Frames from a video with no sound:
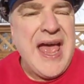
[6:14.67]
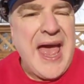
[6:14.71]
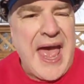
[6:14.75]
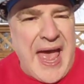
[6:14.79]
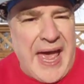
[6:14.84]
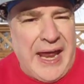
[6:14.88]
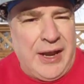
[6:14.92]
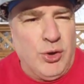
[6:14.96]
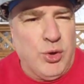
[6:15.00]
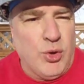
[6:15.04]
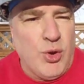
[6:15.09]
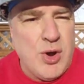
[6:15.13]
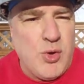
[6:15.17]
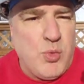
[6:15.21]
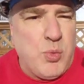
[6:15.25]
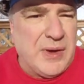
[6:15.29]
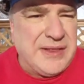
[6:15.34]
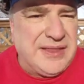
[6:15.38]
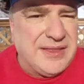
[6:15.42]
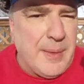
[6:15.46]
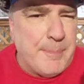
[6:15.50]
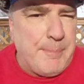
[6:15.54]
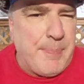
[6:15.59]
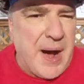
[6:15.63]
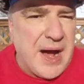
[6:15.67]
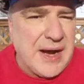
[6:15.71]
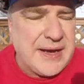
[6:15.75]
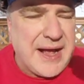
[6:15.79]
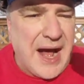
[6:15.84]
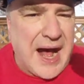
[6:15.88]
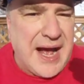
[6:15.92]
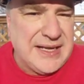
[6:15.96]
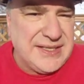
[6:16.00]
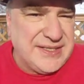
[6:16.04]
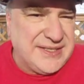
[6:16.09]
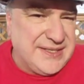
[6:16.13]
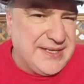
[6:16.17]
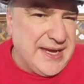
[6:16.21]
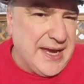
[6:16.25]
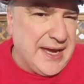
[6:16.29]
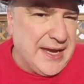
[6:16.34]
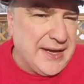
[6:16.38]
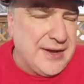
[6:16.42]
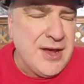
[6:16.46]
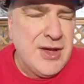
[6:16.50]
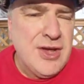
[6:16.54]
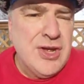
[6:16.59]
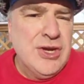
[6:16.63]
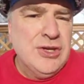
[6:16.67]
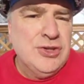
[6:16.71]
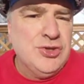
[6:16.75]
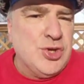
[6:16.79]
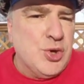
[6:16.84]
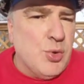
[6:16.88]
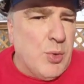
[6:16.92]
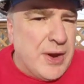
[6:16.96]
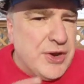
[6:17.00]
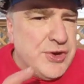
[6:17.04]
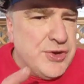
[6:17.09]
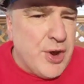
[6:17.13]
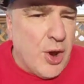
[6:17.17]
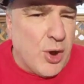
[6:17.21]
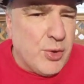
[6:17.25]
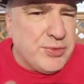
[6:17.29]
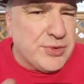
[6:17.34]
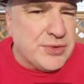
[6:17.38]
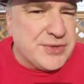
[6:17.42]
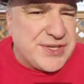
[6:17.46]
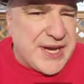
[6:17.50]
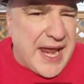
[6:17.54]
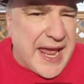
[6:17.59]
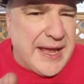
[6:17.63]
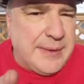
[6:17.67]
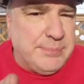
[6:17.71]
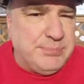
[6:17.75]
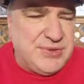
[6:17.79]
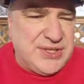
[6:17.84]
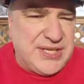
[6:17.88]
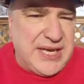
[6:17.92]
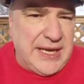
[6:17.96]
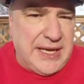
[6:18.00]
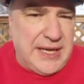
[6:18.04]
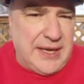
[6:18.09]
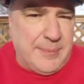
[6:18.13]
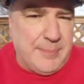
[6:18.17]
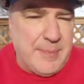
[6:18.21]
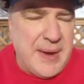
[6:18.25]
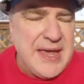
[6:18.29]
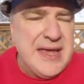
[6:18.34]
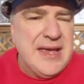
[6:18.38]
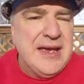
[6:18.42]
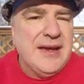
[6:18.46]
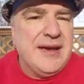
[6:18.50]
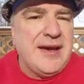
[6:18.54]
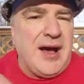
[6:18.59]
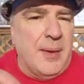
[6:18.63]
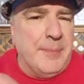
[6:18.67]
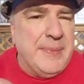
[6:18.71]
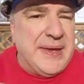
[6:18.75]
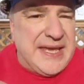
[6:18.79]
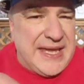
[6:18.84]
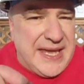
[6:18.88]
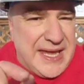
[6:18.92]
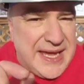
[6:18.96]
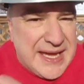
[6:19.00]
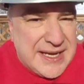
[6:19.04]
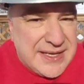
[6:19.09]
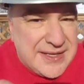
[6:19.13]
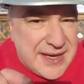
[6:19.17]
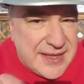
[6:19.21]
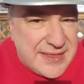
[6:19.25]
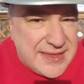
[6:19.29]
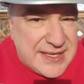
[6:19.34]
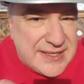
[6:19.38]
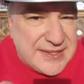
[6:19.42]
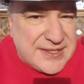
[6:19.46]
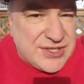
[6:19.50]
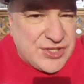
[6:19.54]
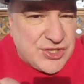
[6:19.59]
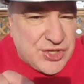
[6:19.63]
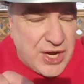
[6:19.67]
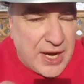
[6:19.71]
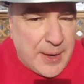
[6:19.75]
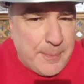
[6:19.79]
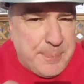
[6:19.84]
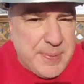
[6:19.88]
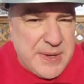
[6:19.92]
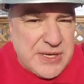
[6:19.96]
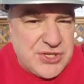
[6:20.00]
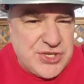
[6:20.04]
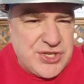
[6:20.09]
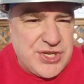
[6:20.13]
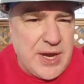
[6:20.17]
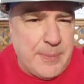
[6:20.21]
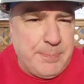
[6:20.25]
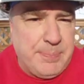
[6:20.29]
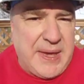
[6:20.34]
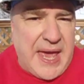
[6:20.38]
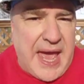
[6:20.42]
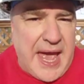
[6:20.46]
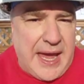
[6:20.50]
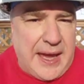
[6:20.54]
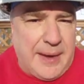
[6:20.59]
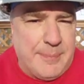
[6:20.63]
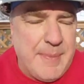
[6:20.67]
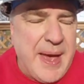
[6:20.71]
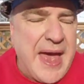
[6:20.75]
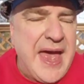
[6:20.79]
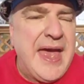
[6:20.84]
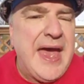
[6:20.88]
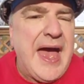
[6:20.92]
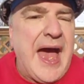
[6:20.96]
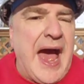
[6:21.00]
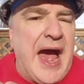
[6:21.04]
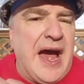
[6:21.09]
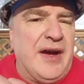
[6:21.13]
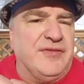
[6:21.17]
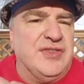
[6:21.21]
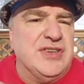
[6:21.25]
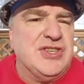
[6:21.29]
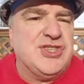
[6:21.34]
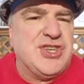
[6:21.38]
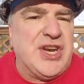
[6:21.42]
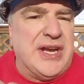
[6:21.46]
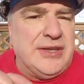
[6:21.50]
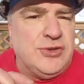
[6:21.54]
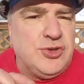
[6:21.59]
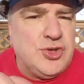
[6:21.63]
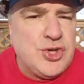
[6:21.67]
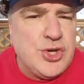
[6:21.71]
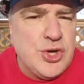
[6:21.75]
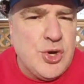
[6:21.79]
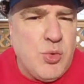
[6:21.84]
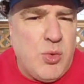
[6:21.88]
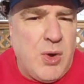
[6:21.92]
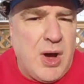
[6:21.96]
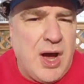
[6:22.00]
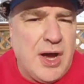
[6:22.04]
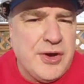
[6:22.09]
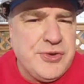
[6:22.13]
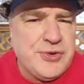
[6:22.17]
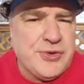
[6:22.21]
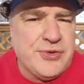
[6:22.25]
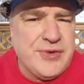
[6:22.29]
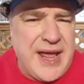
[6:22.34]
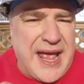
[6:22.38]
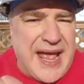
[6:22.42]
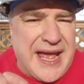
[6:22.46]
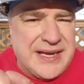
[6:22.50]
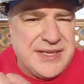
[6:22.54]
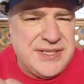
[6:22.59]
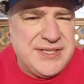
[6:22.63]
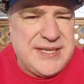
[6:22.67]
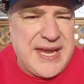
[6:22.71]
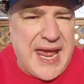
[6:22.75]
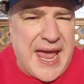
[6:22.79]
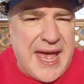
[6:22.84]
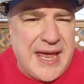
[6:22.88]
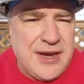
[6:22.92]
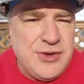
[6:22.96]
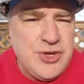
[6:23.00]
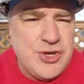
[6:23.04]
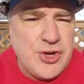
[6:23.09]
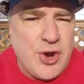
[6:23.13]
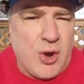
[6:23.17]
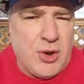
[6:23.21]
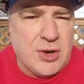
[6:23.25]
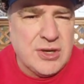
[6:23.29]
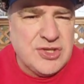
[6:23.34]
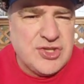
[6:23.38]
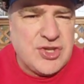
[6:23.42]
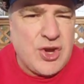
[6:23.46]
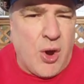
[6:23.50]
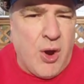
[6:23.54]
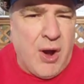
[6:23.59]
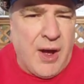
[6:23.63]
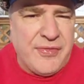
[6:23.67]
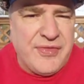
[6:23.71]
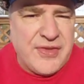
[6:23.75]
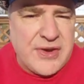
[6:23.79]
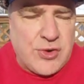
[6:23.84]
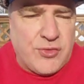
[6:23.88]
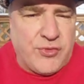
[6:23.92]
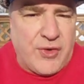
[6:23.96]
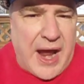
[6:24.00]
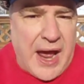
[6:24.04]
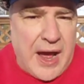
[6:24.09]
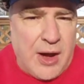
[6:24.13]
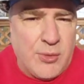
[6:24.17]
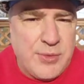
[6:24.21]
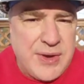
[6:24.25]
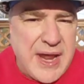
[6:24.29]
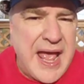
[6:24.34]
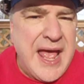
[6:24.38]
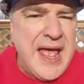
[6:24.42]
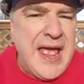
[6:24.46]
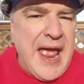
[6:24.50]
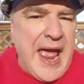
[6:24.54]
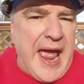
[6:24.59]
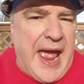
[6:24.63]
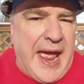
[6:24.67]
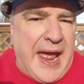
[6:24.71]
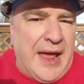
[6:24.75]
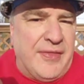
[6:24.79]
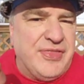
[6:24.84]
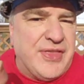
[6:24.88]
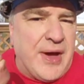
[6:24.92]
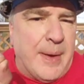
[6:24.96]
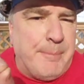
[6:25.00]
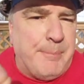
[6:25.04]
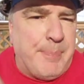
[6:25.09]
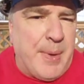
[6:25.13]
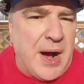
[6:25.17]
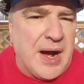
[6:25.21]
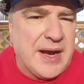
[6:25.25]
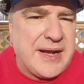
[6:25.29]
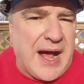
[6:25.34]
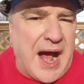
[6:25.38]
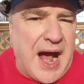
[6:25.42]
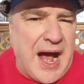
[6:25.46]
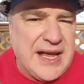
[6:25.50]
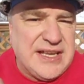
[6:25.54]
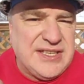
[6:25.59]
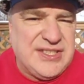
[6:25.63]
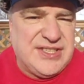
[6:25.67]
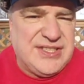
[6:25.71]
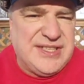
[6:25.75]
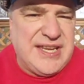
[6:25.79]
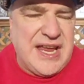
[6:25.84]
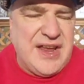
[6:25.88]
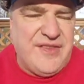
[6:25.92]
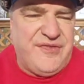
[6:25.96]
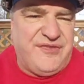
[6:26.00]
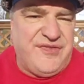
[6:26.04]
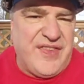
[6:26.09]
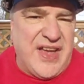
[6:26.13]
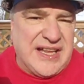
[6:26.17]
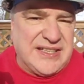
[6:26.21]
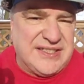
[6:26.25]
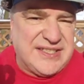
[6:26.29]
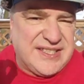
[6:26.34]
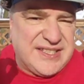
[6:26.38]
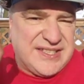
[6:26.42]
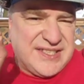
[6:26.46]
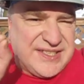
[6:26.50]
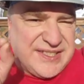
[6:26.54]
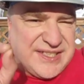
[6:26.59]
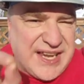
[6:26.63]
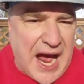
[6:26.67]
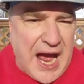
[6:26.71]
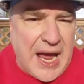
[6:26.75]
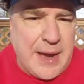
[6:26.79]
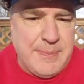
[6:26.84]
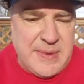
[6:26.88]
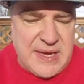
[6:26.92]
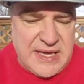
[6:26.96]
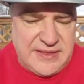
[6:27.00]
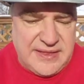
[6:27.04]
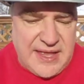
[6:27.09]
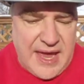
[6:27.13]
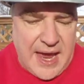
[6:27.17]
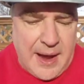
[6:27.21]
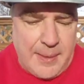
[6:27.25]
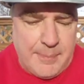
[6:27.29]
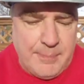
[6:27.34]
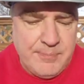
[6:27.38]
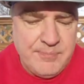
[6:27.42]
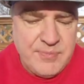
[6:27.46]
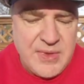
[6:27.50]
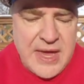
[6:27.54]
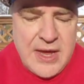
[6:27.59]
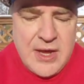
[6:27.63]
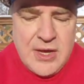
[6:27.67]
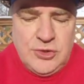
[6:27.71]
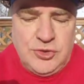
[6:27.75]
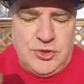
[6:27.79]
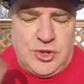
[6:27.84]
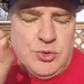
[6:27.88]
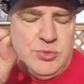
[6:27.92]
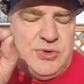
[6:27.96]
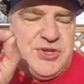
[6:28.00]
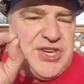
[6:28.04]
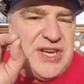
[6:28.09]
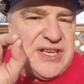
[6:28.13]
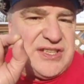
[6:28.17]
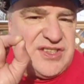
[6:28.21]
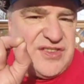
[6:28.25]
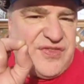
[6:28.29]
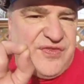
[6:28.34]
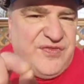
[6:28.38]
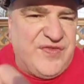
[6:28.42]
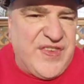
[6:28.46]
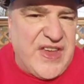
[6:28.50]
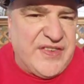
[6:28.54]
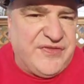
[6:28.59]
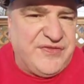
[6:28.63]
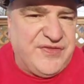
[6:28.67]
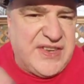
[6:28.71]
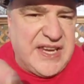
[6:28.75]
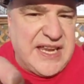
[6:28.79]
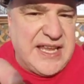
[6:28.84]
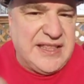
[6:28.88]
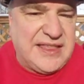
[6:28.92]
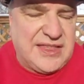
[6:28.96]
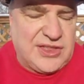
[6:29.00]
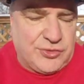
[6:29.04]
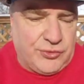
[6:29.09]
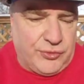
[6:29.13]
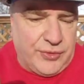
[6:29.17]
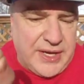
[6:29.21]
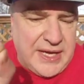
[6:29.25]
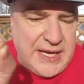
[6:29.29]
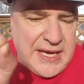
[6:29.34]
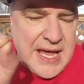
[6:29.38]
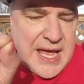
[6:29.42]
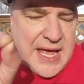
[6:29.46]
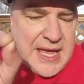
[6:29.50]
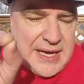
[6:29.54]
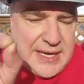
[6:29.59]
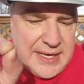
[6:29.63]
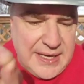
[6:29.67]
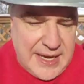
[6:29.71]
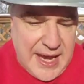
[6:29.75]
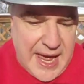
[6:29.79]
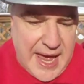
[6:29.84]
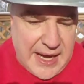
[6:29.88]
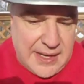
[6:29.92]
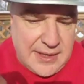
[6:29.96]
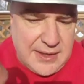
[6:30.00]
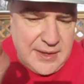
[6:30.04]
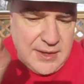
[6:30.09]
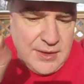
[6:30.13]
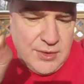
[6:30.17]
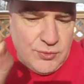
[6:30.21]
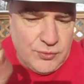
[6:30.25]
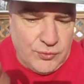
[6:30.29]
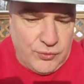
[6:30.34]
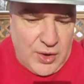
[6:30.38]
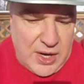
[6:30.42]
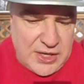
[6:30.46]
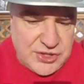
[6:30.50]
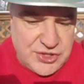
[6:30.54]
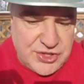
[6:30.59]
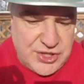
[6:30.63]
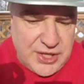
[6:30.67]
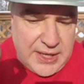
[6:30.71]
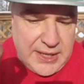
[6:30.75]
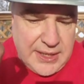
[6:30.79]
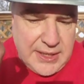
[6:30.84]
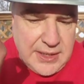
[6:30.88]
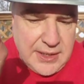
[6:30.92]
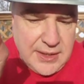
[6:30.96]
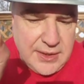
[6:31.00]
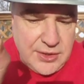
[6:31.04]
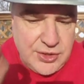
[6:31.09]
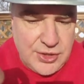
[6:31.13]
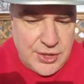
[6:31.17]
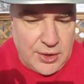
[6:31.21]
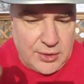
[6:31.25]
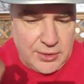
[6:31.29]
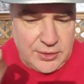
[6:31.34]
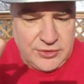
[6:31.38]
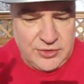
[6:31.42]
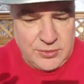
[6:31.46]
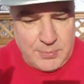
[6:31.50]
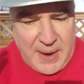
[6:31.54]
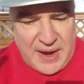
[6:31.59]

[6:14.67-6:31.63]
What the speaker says: And look what the Buckeyes did to a Notre Dame team coming into this championship game, averaging 210 yards on the ground, and the Buckeyes defense stymied them to just 53 net rushing yards.